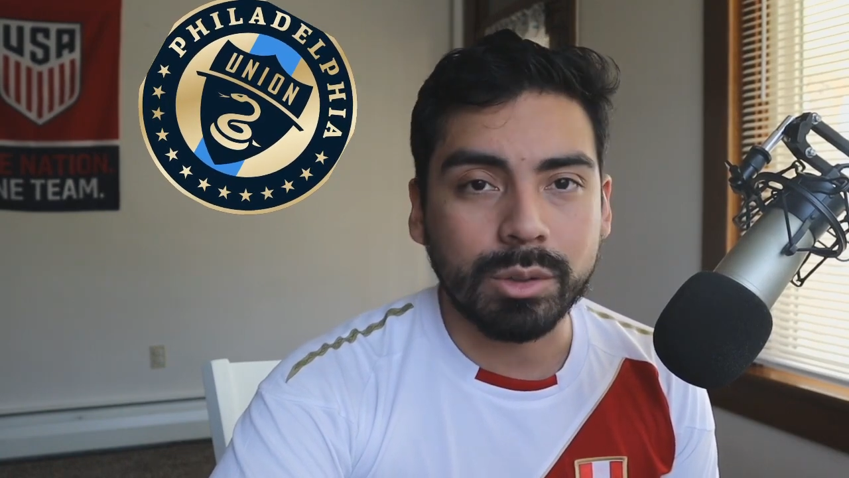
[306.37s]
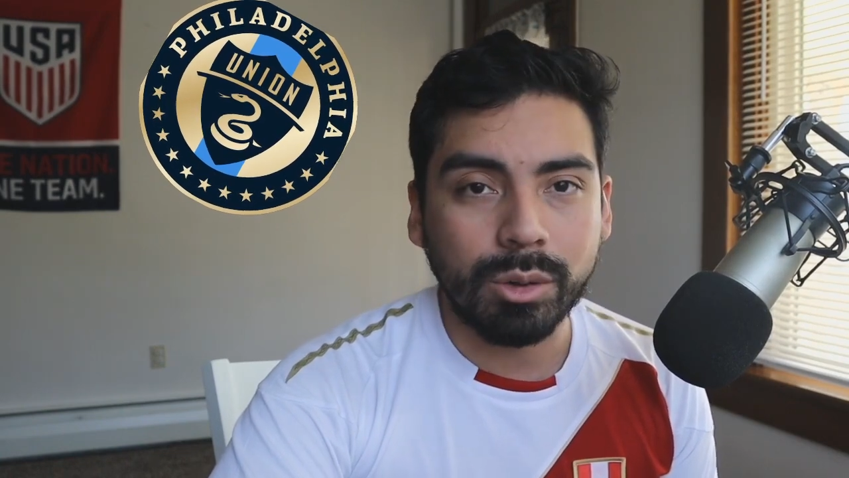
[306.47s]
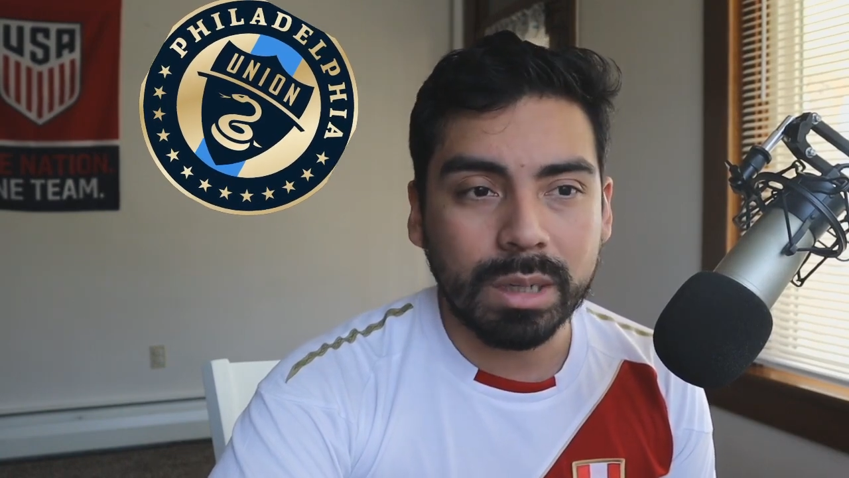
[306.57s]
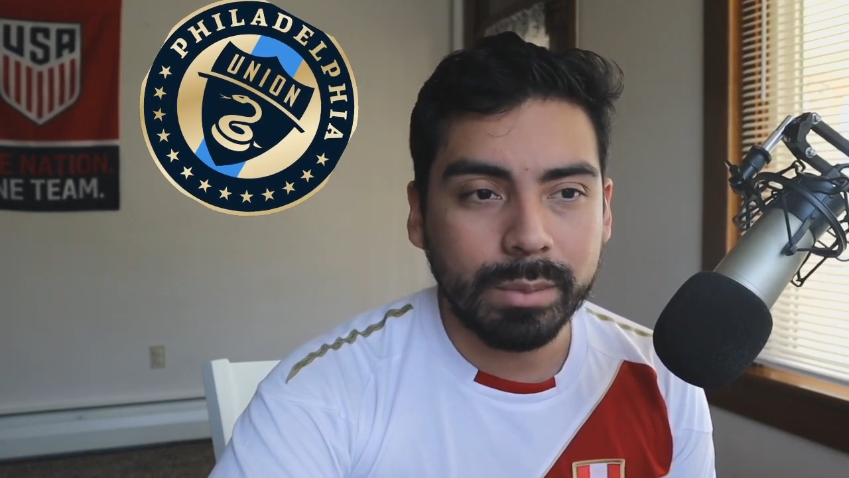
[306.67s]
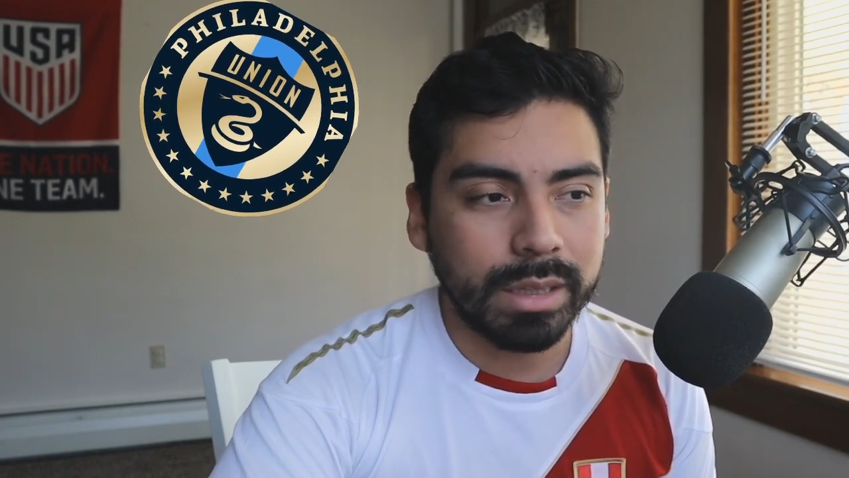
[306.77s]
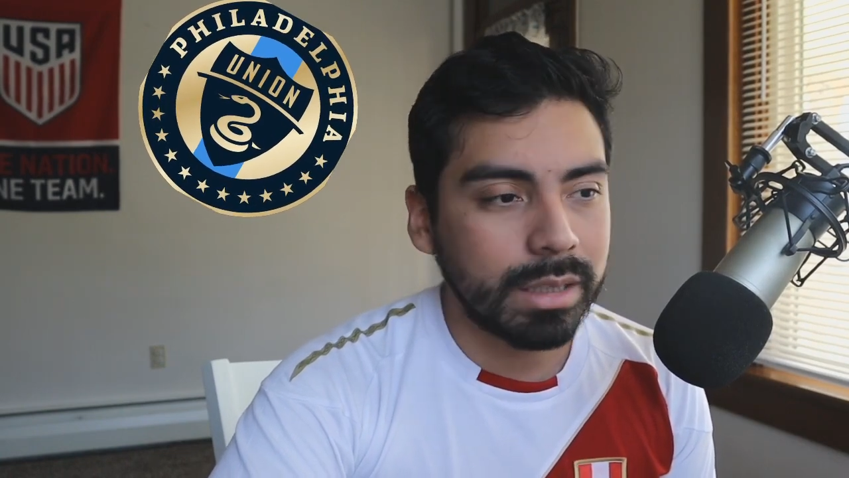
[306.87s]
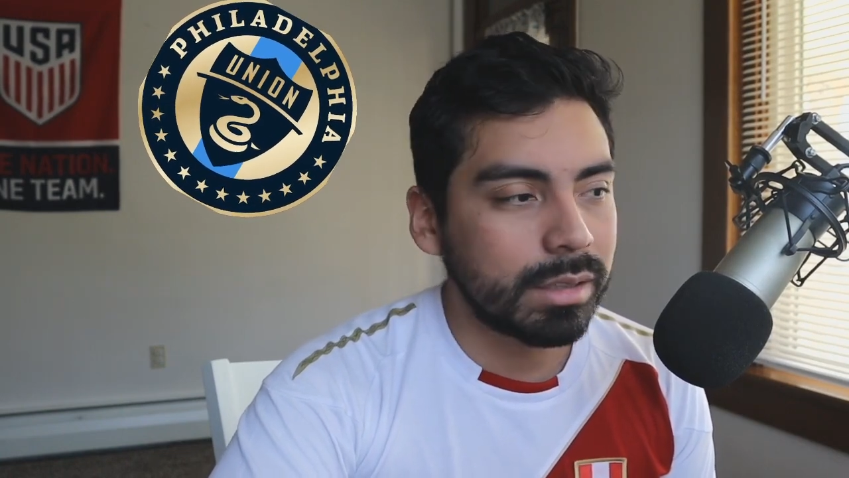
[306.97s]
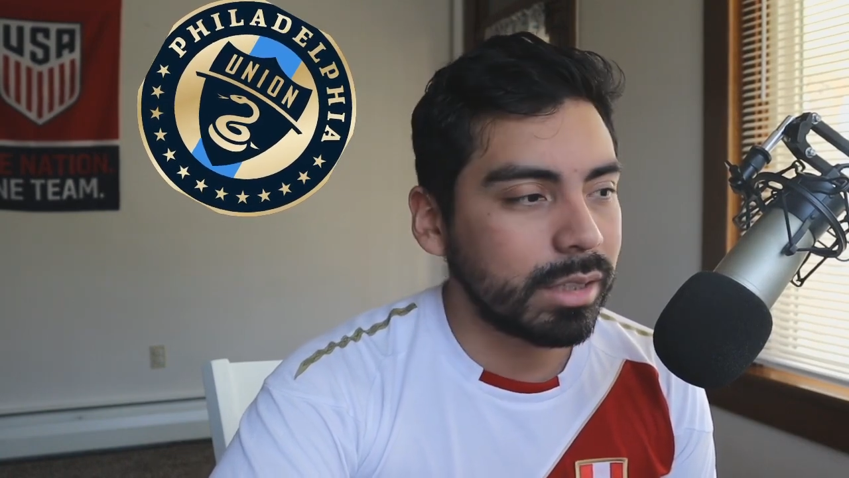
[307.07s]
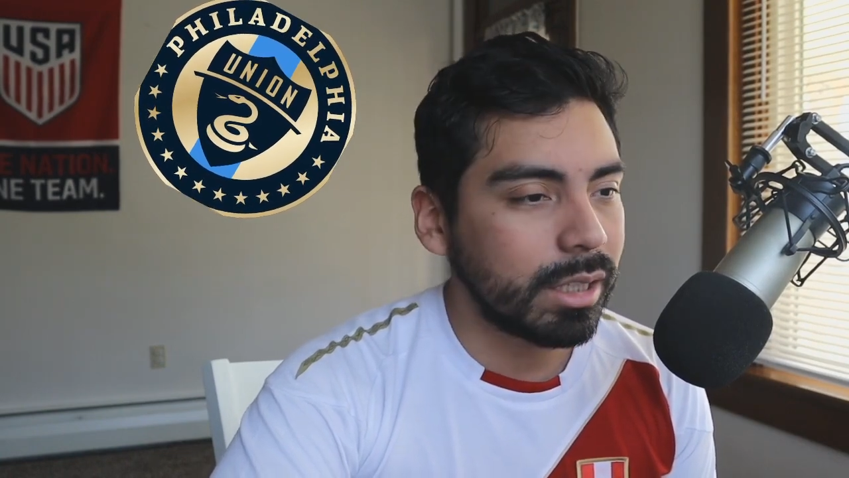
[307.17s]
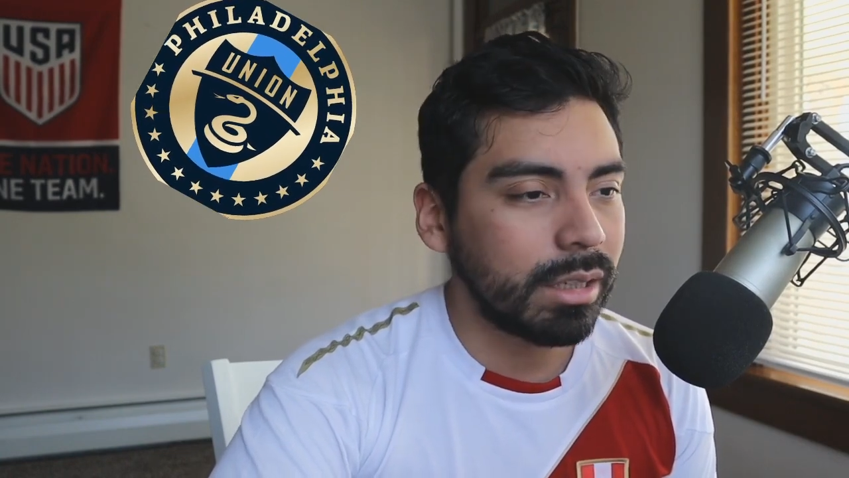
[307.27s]
tournament
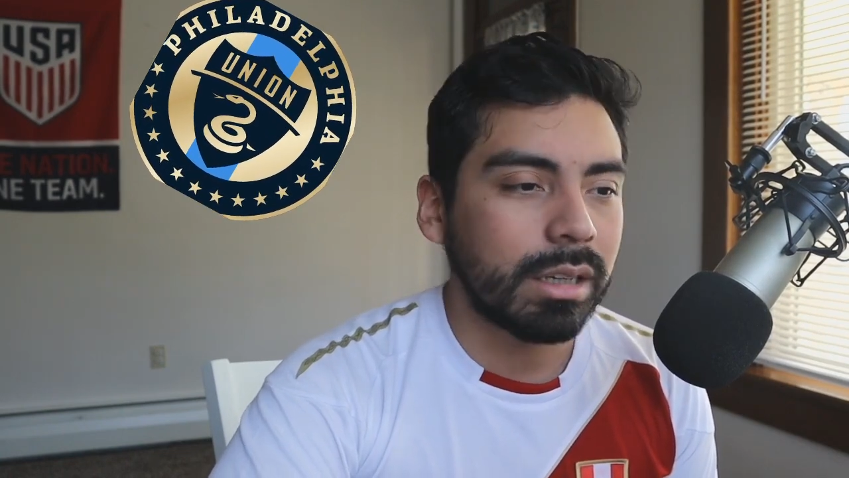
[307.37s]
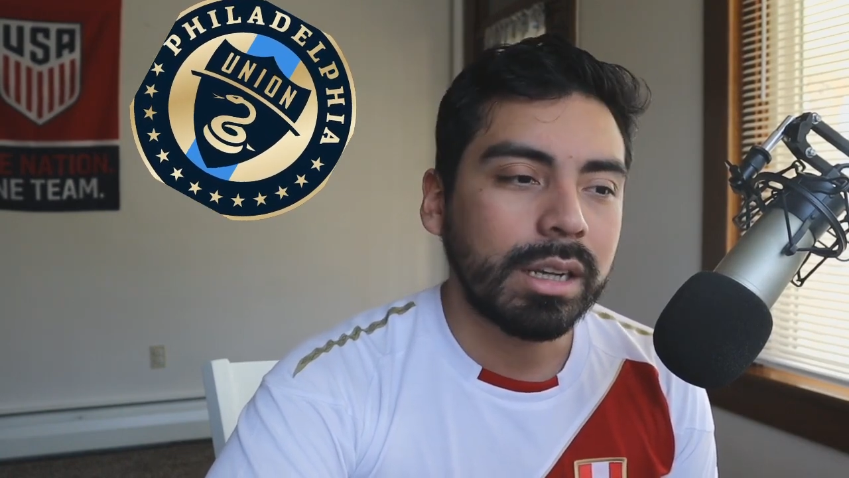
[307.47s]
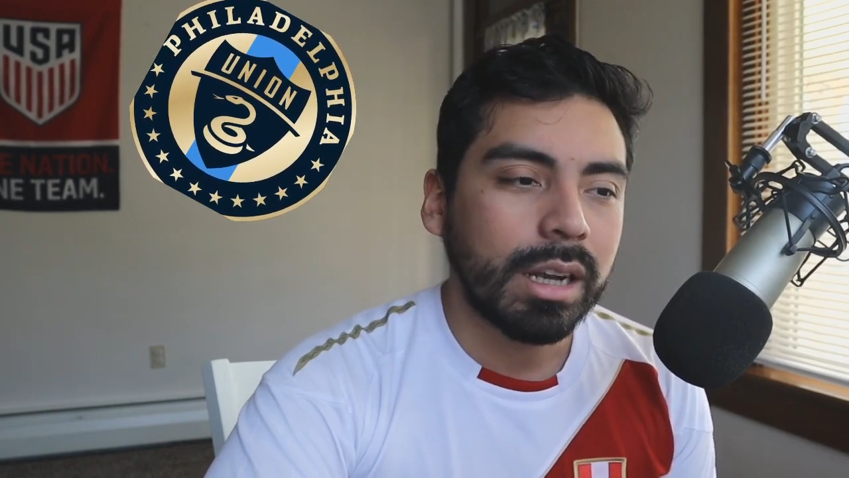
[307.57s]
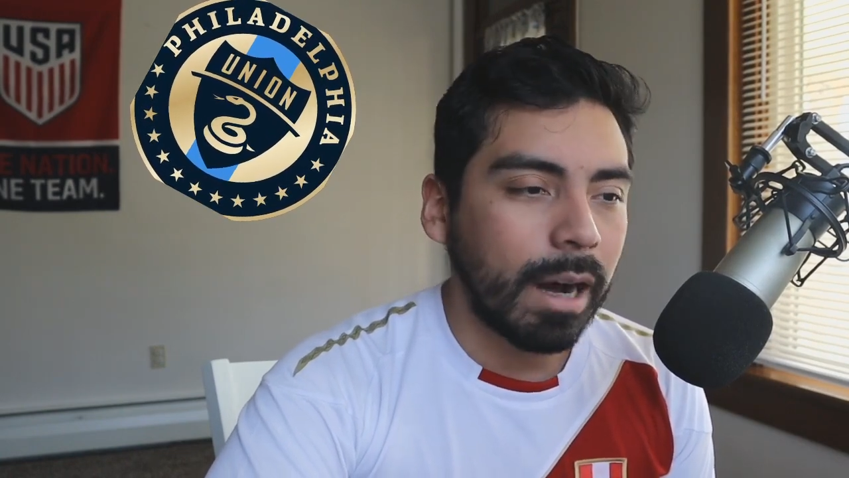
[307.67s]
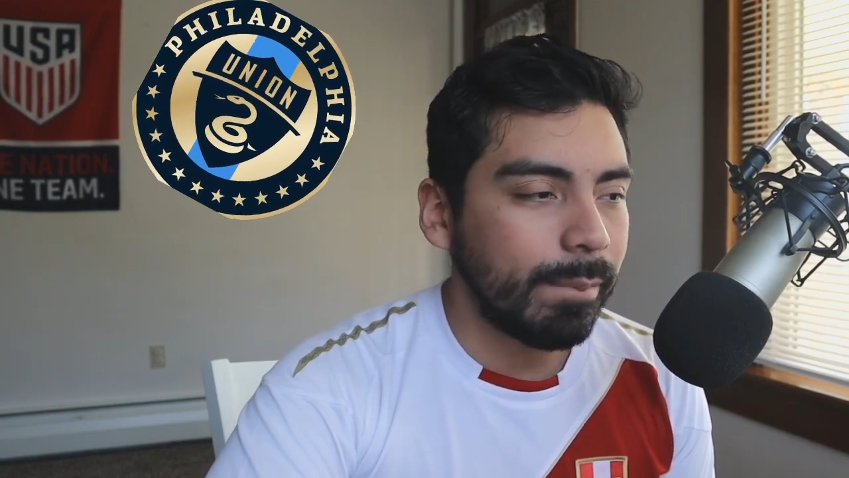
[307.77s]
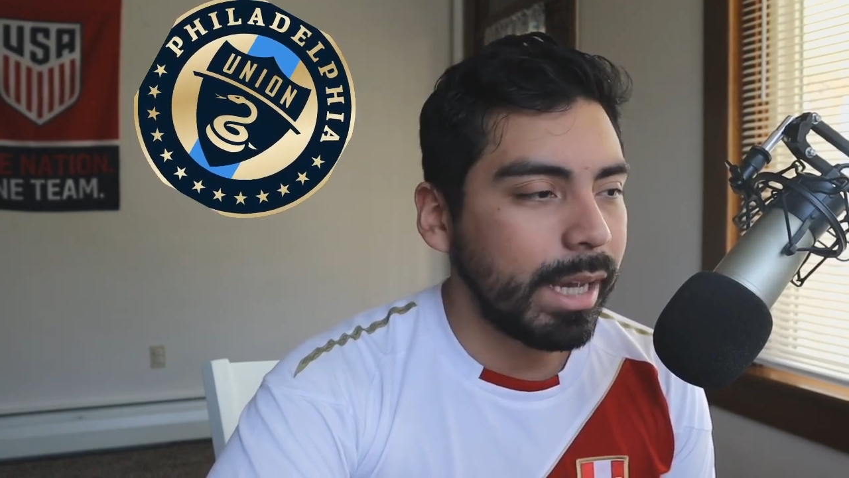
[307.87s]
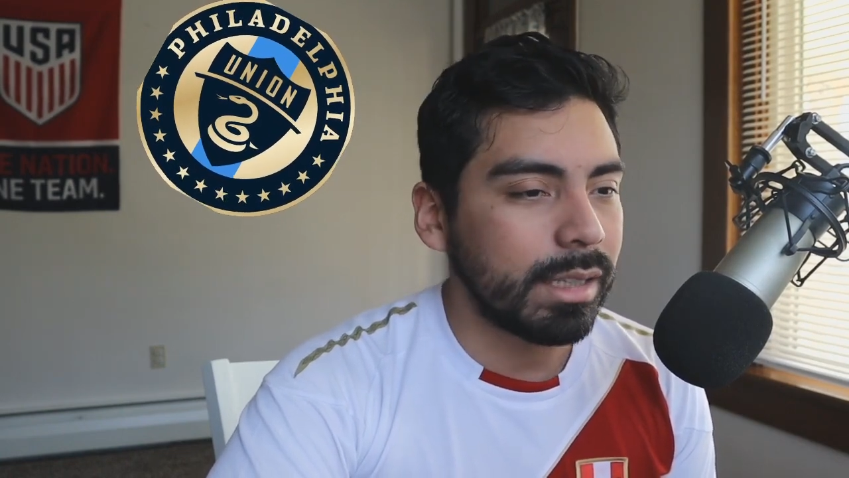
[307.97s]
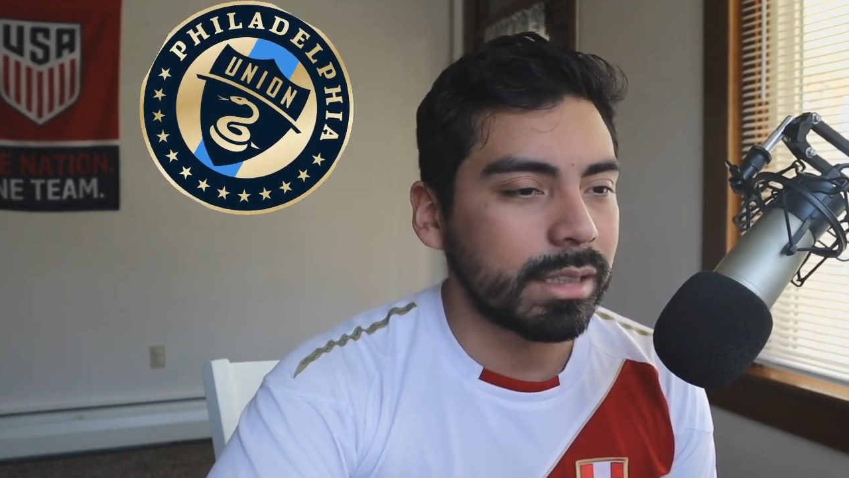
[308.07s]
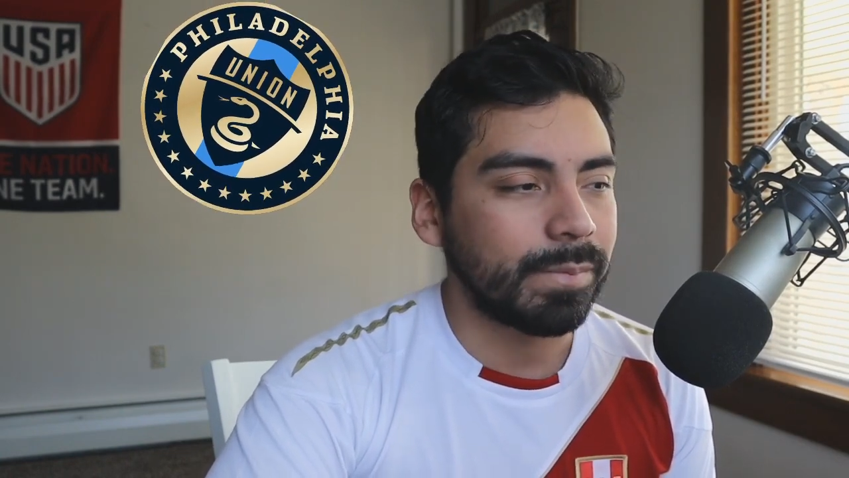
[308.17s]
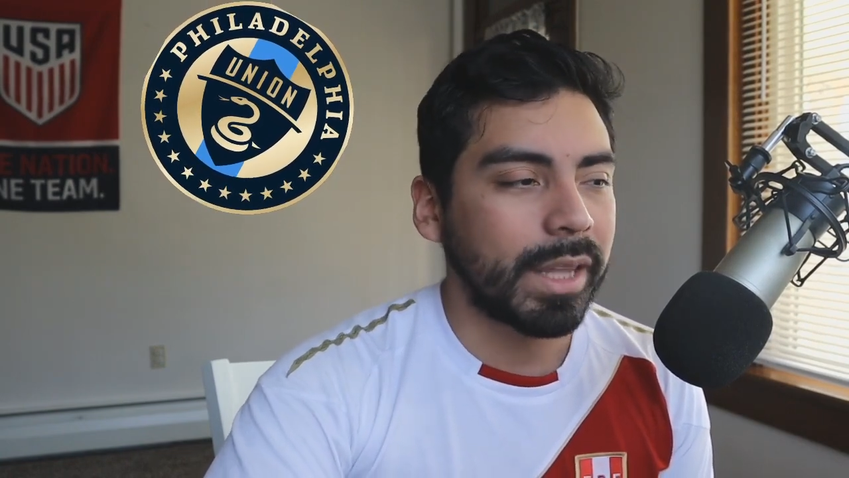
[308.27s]
this year, amazing.